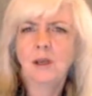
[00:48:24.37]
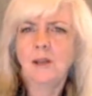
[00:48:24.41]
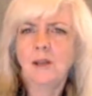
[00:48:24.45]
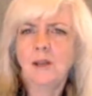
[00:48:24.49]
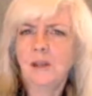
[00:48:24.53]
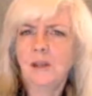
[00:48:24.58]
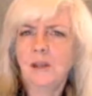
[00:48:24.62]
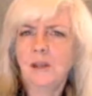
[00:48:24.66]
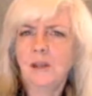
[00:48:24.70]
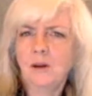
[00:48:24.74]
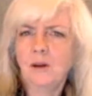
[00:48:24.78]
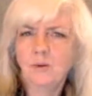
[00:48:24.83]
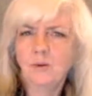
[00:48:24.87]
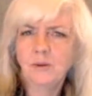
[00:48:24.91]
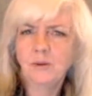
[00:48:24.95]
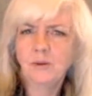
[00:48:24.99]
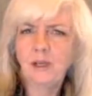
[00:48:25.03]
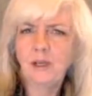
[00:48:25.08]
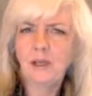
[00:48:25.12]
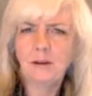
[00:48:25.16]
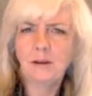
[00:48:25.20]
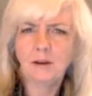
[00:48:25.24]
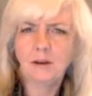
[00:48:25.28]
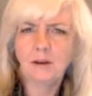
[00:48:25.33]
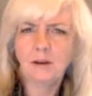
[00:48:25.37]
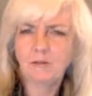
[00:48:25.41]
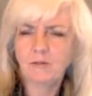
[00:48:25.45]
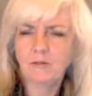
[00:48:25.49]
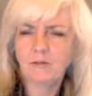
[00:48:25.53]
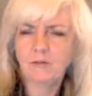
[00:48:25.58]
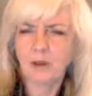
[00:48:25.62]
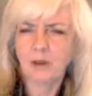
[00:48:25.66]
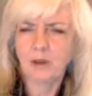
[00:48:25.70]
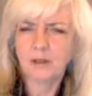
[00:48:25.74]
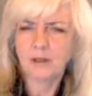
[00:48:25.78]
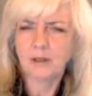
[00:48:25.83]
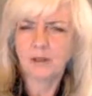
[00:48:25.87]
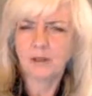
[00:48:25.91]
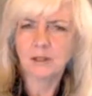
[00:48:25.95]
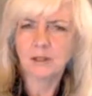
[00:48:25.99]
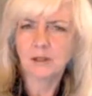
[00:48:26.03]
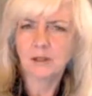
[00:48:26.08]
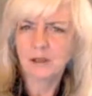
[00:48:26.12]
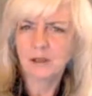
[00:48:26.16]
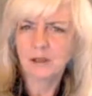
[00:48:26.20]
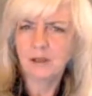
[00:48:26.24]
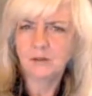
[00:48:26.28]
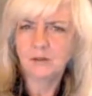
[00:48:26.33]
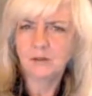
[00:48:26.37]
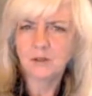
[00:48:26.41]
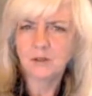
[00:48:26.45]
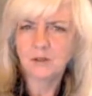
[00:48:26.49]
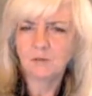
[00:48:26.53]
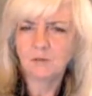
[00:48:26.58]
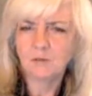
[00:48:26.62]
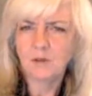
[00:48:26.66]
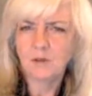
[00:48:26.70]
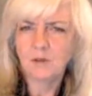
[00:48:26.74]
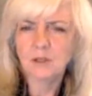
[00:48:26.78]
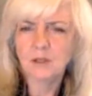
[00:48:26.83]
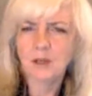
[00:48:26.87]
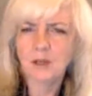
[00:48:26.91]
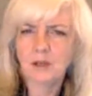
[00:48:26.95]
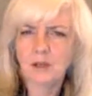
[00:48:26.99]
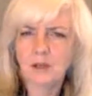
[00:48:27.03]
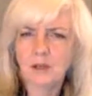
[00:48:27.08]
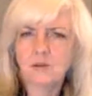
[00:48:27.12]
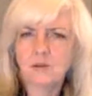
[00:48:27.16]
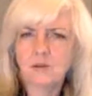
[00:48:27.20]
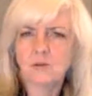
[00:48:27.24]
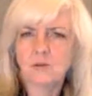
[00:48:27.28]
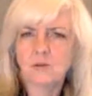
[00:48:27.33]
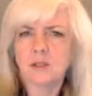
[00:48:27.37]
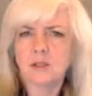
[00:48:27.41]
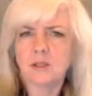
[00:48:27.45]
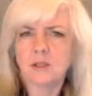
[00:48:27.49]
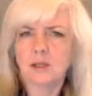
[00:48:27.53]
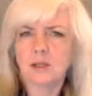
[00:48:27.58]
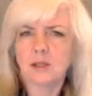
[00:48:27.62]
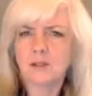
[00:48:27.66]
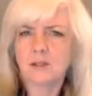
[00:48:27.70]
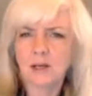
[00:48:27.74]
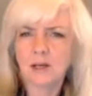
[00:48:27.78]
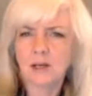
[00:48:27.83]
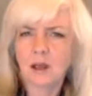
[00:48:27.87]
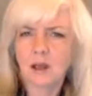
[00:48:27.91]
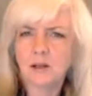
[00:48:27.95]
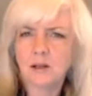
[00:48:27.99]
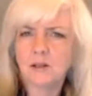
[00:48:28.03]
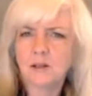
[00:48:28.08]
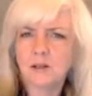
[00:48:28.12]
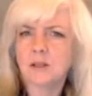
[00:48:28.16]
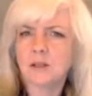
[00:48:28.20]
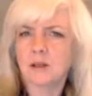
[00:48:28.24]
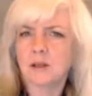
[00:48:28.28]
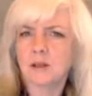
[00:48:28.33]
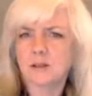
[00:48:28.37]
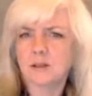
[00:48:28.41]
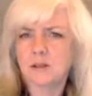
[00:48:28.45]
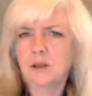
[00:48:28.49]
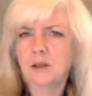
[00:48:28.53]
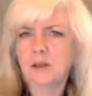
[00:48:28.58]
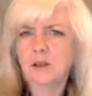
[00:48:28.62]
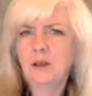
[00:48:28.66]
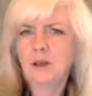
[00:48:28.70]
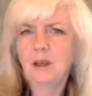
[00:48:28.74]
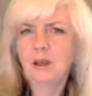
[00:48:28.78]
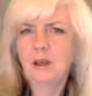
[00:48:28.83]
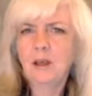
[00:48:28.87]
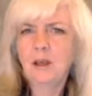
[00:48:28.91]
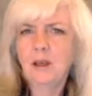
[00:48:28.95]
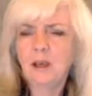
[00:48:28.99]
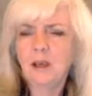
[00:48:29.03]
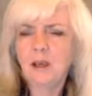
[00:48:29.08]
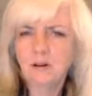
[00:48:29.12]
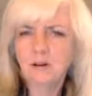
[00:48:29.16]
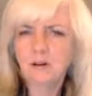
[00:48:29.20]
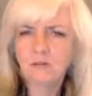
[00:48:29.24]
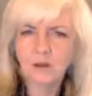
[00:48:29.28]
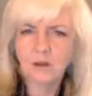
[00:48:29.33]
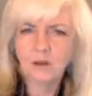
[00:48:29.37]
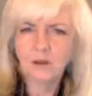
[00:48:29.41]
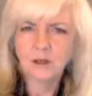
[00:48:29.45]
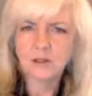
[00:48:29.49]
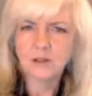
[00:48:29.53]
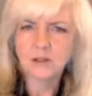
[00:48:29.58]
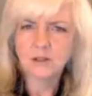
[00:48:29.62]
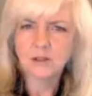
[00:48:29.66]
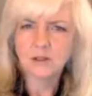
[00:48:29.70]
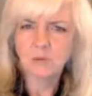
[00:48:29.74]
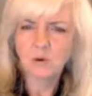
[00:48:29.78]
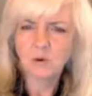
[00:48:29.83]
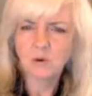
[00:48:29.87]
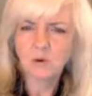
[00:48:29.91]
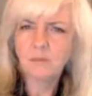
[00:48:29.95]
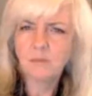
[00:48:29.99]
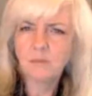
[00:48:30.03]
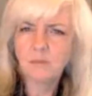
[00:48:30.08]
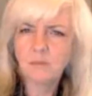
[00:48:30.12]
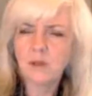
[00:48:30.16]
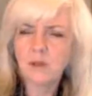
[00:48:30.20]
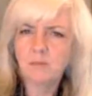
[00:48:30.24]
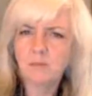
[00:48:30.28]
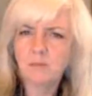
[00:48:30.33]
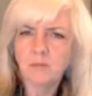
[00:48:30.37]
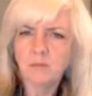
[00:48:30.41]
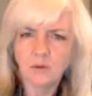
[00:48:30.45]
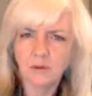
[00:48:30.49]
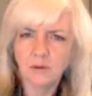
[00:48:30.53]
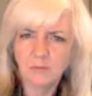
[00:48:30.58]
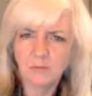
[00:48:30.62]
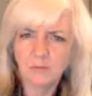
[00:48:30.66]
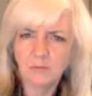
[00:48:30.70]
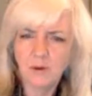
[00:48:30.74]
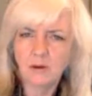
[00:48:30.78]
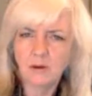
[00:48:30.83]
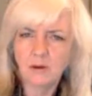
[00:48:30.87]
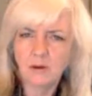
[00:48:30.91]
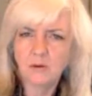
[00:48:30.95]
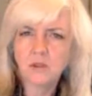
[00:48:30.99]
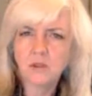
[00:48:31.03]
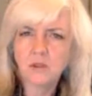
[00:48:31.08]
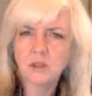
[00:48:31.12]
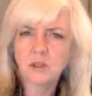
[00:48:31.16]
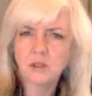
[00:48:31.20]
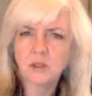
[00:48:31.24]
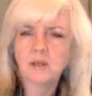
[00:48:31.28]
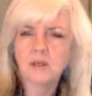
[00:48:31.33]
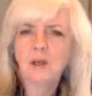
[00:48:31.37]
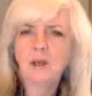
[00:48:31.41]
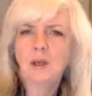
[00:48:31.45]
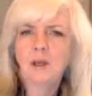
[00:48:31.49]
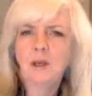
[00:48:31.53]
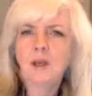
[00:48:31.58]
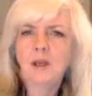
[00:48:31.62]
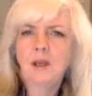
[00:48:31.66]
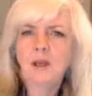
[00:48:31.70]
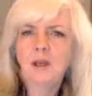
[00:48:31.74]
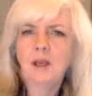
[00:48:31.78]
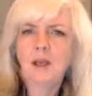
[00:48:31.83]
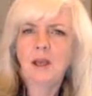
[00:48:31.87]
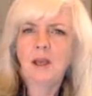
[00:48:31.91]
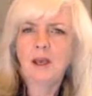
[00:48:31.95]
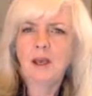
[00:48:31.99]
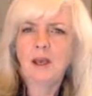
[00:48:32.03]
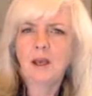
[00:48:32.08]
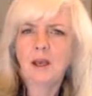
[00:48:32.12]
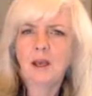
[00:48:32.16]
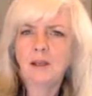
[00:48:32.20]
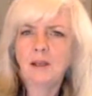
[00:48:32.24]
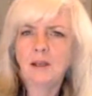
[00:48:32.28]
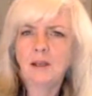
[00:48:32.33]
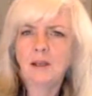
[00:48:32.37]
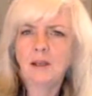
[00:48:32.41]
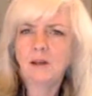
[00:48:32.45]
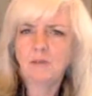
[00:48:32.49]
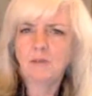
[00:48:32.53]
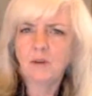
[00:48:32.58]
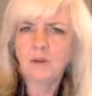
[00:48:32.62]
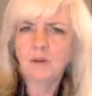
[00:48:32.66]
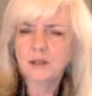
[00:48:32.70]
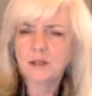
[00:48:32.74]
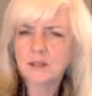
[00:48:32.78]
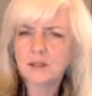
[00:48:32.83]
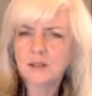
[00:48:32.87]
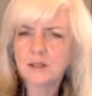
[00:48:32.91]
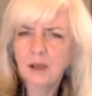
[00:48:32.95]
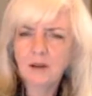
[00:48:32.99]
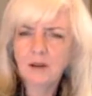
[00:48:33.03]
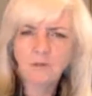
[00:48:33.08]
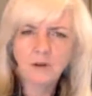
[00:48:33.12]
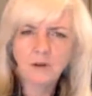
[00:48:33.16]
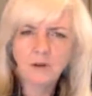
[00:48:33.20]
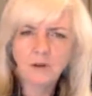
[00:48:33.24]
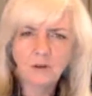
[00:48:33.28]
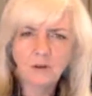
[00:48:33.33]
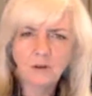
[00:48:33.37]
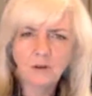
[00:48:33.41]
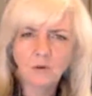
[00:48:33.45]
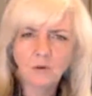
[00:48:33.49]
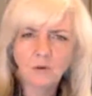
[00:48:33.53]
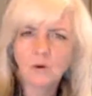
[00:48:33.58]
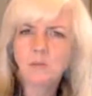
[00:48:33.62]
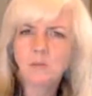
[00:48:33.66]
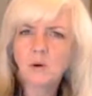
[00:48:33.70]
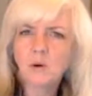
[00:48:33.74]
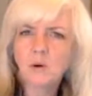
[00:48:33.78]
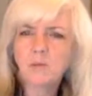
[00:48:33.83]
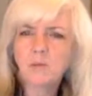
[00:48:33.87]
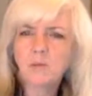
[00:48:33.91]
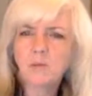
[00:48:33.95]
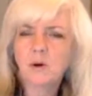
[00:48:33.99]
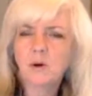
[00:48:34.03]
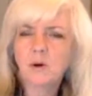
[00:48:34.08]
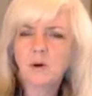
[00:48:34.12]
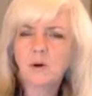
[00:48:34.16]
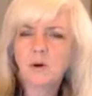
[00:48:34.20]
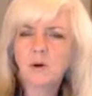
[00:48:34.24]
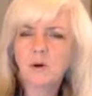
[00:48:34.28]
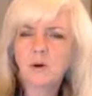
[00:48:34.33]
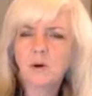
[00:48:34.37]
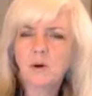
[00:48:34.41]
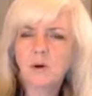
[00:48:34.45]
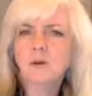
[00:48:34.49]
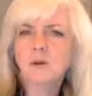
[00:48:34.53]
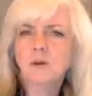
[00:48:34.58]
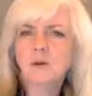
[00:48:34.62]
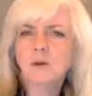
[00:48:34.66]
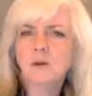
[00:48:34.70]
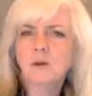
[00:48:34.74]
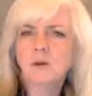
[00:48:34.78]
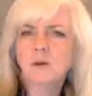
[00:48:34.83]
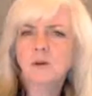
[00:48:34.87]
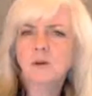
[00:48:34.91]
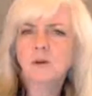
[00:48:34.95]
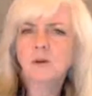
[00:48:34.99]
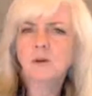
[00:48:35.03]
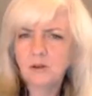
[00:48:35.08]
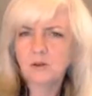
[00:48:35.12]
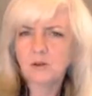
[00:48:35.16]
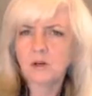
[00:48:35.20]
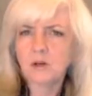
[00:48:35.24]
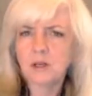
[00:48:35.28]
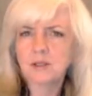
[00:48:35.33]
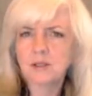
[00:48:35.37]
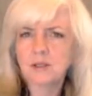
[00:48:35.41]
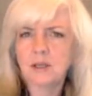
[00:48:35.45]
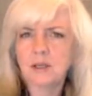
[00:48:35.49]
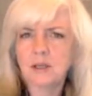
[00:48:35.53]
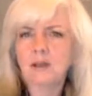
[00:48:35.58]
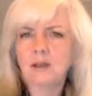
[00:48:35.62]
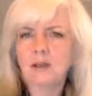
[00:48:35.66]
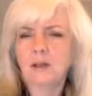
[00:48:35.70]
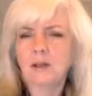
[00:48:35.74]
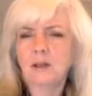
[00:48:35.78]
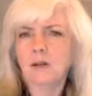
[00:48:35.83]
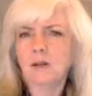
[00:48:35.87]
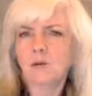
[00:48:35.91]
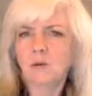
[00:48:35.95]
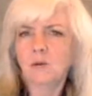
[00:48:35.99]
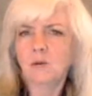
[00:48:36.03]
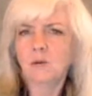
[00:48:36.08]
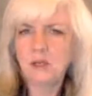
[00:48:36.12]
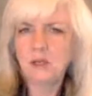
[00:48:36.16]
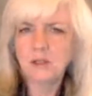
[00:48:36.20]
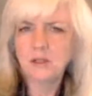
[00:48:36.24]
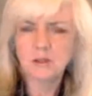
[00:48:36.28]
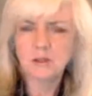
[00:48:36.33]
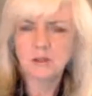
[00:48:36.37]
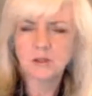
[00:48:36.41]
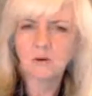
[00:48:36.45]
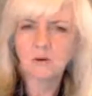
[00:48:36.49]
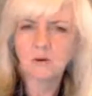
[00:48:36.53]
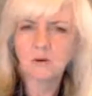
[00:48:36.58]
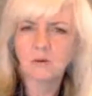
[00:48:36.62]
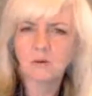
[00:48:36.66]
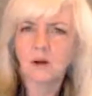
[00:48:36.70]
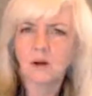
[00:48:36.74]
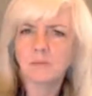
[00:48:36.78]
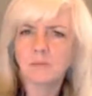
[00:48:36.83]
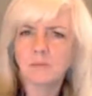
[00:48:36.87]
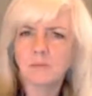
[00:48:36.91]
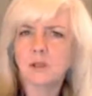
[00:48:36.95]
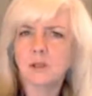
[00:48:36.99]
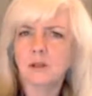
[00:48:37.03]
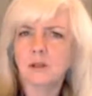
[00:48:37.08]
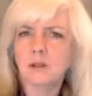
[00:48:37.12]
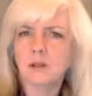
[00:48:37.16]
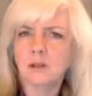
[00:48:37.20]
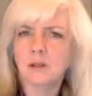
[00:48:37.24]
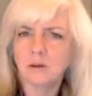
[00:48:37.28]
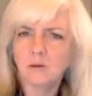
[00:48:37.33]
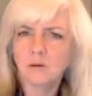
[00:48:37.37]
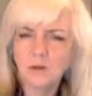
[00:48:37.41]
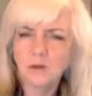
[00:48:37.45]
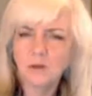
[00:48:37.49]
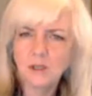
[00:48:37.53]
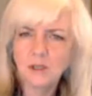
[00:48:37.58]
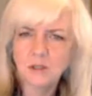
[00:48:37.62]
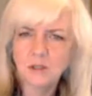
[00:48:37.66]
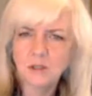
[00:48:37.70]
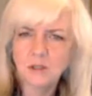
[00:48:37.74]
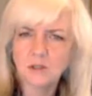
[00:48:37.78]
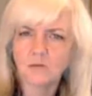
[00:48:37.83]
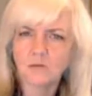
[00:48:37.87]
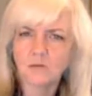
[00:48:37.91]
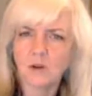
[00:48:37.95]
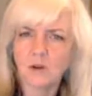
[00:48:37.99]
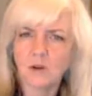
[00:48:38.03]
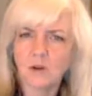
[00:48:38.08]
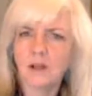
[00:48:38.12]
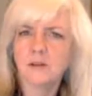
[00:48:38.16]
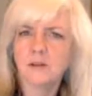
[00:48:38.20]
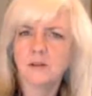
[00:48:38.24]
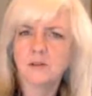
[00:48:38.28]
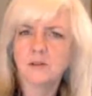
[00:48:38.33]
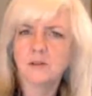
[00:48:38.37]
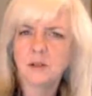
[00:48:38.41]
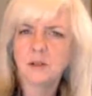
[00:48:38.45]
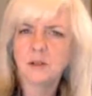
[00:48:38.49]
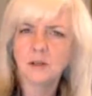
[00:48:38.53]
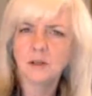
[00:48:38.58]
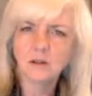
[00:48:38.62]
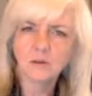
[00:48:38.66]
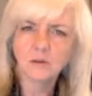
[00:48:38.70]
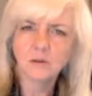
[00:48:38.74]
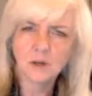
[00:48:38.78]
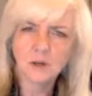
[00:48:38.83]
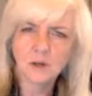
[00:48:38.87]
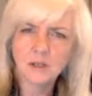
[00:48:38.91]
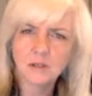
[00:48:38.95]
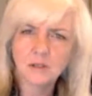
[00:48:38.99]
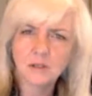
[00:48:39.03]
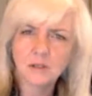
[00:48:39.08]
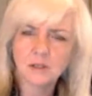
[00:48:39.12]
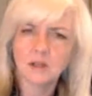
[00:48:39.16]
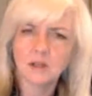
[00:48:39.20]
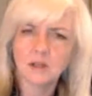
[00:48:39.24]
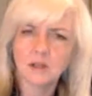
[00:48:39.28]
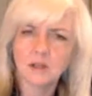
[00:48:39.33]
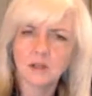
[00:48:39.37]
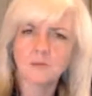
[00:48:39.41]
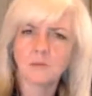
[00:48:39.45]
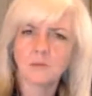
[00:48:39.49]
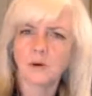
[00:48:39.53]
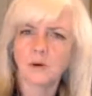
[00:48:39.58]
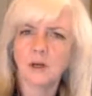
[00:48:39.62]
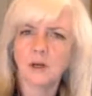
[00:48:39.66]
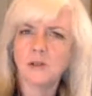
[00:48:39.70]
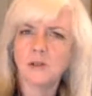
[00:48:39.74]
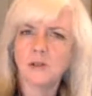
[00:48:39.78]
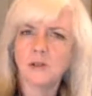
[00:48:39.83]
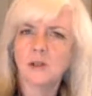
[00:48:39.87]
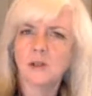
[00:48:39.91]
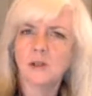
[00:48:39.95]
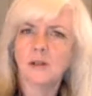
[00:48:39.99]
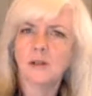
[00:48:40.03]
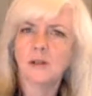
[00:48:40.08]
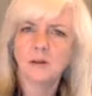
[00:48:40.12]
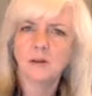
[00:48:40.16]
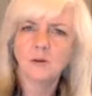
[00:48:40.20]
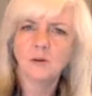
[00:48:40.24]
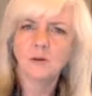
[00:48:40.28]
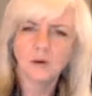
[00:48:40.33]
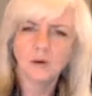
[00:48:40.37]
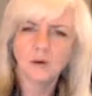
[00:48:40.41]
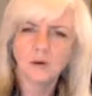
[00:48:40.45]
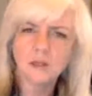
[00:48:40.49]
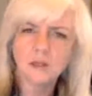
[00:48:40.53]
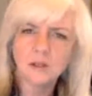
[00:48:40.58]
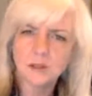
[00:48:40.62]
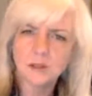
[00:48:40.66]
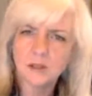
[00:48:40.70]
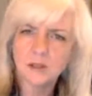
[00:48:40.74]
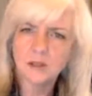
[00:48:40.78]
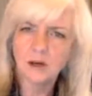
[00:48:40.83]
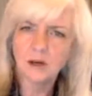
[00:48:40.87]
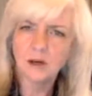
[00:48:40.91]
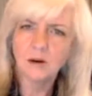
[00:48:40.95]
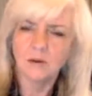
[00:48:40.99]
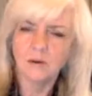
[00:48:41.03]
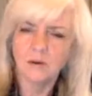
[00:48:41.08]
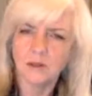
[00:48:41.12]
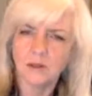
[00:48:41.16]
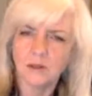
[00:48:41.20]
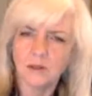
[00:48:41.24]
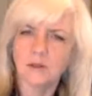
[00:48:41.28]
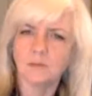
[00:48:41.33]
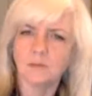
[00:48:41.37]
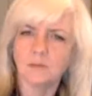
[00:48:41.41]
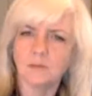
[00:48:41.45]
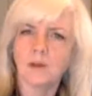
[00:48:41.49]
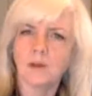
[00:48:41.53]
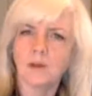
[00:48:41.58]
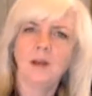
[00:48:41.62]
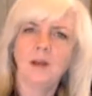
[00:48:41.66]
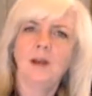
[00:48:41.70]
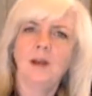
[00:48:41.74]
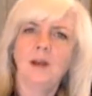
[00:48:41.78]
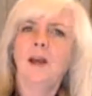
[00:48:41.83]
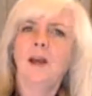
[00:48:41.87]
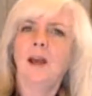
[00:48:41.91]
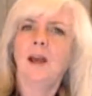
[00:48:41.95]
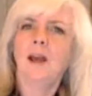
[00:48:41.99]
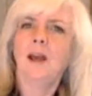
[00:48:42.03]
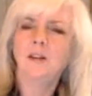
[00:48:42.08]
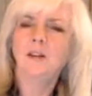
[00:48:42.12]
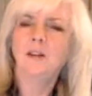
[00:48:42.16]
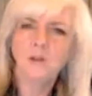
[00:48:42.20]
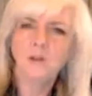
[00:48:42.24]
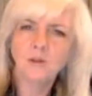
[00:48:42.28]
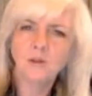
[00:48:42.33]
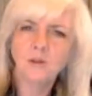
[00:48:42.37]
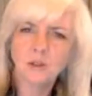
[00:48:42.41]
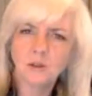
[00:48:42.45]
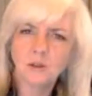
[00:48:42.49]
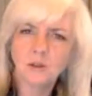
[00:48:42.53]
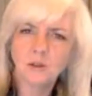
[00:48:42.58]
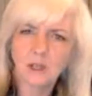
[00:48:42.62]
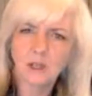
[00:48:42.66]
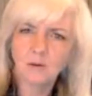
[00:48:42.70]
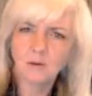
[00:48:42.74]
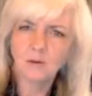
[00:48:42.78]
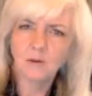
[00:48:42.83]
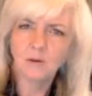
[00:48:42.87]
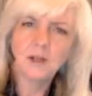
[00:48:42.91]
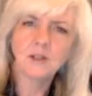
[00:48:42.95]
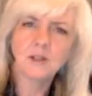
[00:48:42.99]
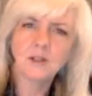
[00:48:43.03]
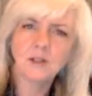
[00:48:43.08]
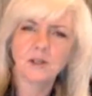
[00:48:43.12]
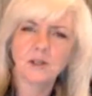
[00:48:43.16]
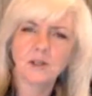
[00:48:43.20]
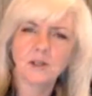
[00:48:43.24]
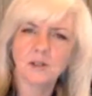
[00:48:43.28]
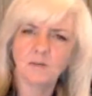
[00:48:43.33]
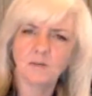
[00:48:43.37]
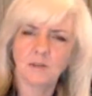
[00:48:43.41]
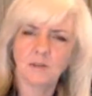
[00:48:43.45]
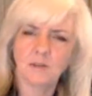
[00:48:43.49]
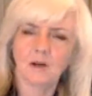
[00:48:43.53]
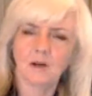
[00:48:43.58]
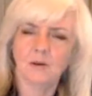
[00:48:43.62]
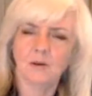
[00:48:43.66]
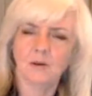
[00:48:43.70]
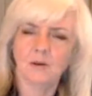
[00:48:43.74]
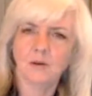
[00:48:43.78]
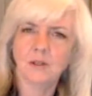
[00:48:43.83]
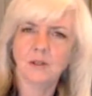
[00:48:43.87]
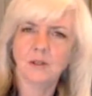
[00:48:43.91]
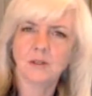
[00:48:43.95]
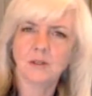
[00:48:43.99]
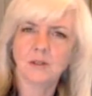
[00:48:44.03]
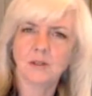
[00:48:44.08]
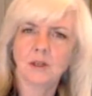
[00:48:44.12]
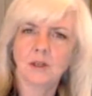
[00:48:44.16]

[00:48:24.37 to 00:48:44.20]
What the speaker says: that only affects the leaders of these countries. That's nonsense. It affects the poor people the most, and it affects every normal person in these countries, and it increases corruption, and increases violence, and increases desperation, and increases terrorism, and the future generations of terrorists.